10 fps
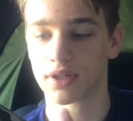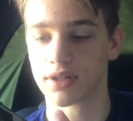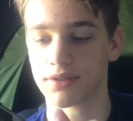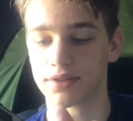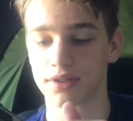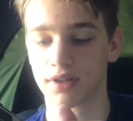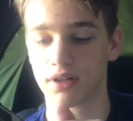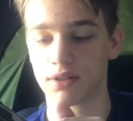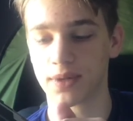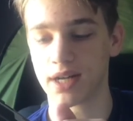goes
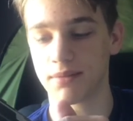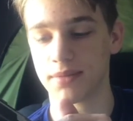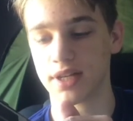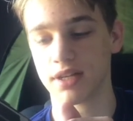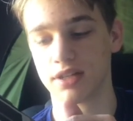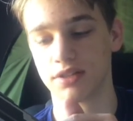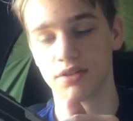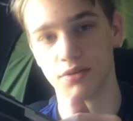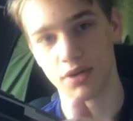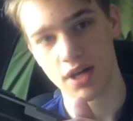all the way up
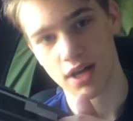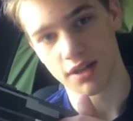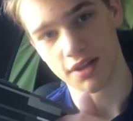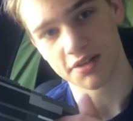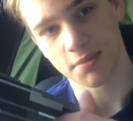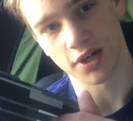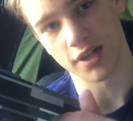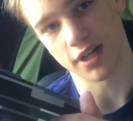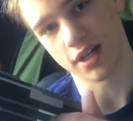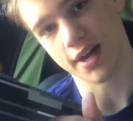into this part
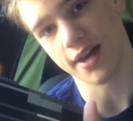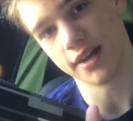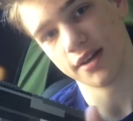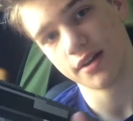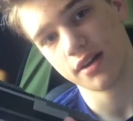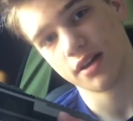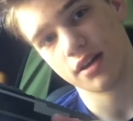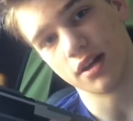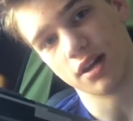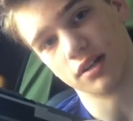of the gun
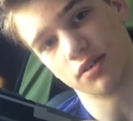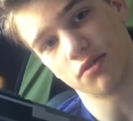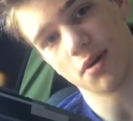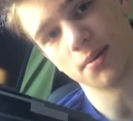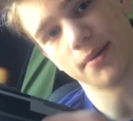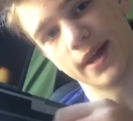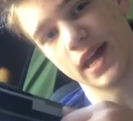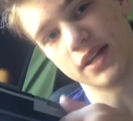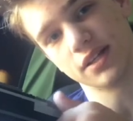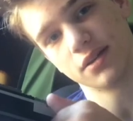and the rubber
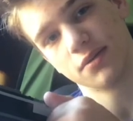band.